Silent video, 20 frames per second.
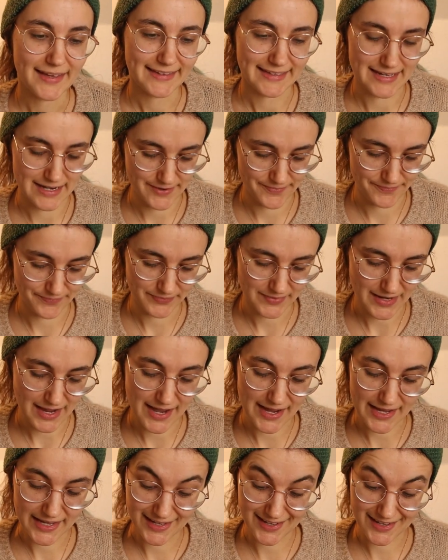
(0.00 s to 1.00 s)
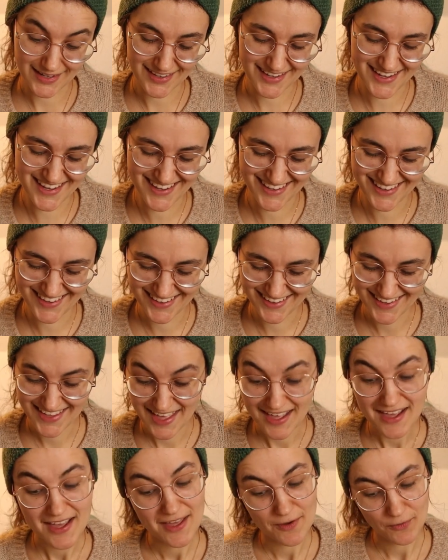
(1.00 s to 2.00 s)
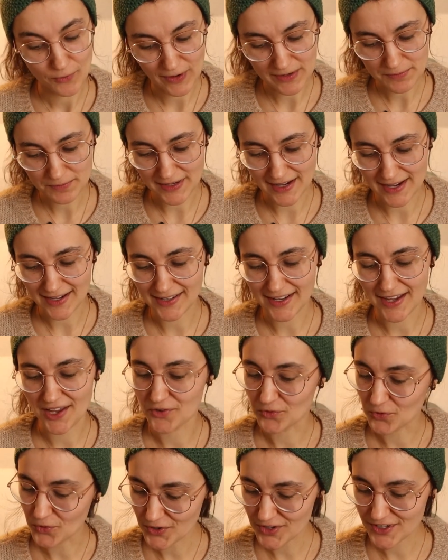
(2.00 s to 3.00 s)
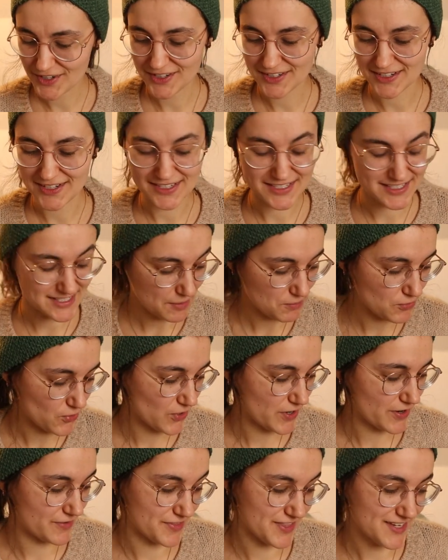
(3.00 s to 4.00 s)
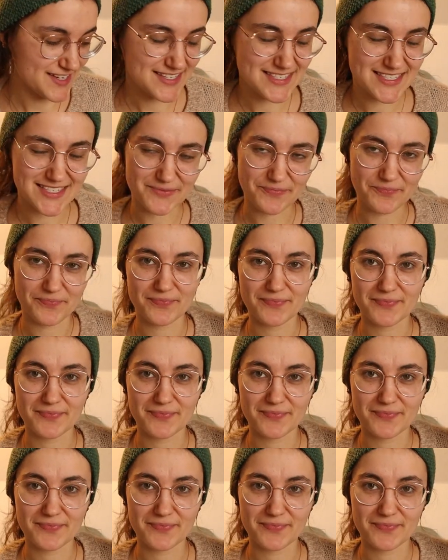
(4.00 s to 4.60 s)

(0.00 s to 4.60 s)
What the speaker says: Yeah, I went back and ordered some more of this.